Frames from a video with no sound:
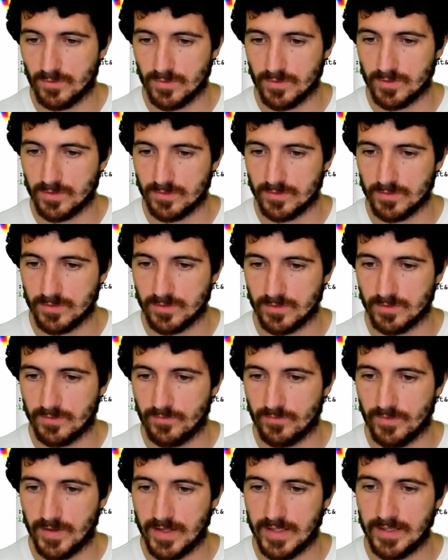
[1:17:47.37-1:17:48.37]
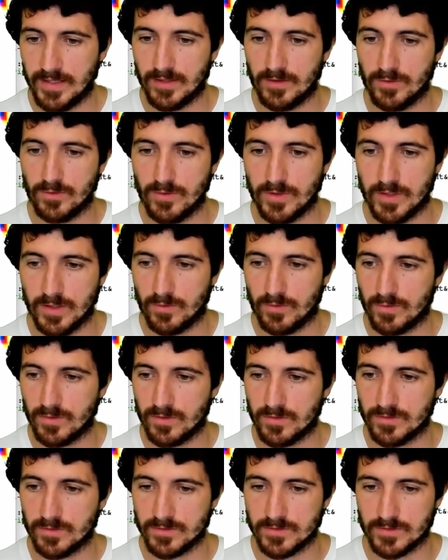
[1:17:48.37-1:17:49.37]
equal uh, value
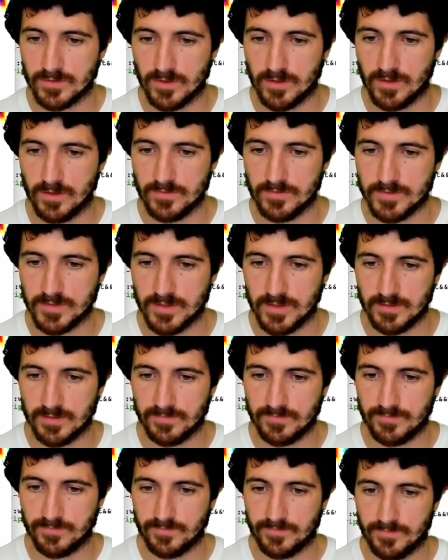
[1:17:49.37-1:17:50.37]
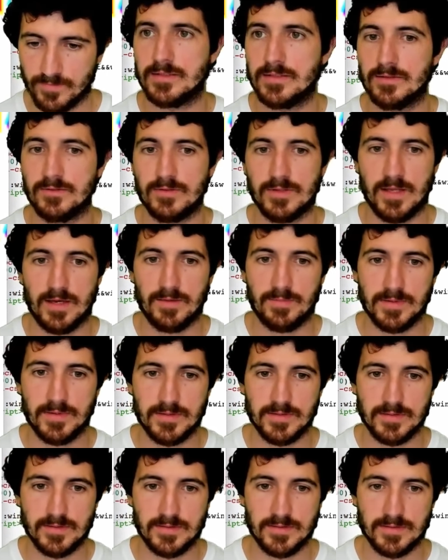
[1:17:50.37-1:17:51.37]
equals offset Let's see what
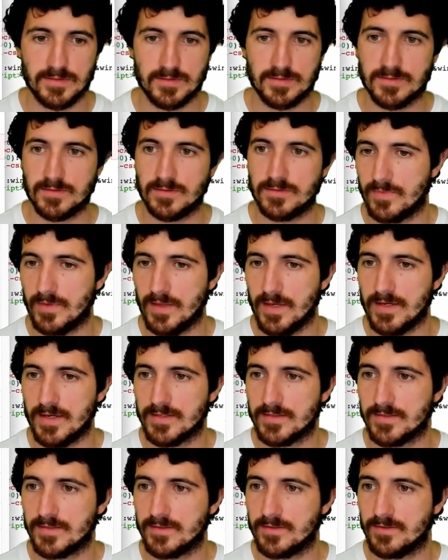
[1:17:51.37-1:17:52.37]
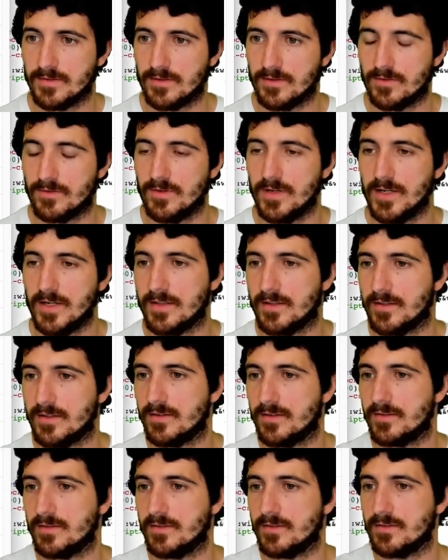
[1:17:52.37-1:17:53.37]
happens nice all right
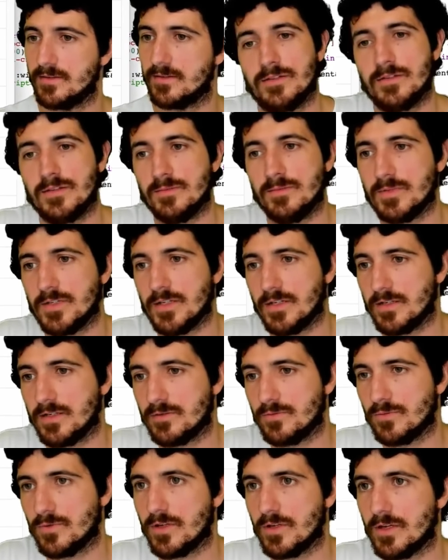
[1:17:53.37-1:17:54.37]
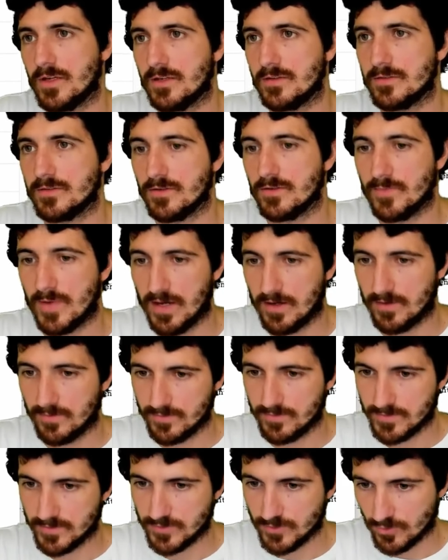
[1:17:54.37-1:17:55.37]
seems like it's working
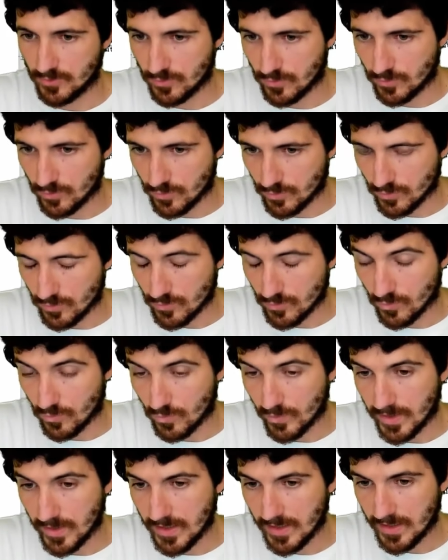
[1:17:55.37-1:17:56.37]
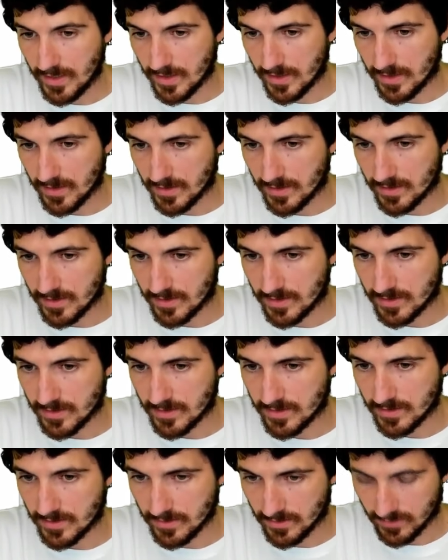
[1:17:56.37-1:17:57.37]
somehow so we
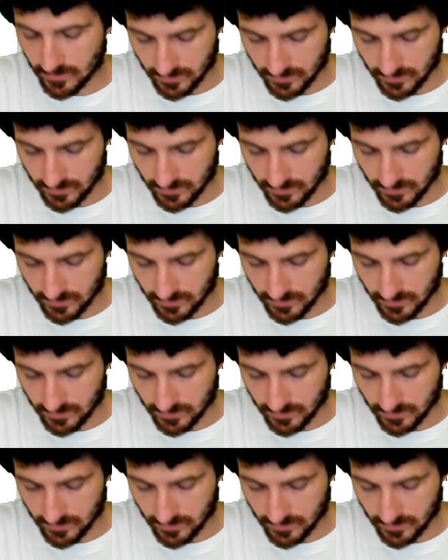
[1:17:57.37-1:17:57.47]
are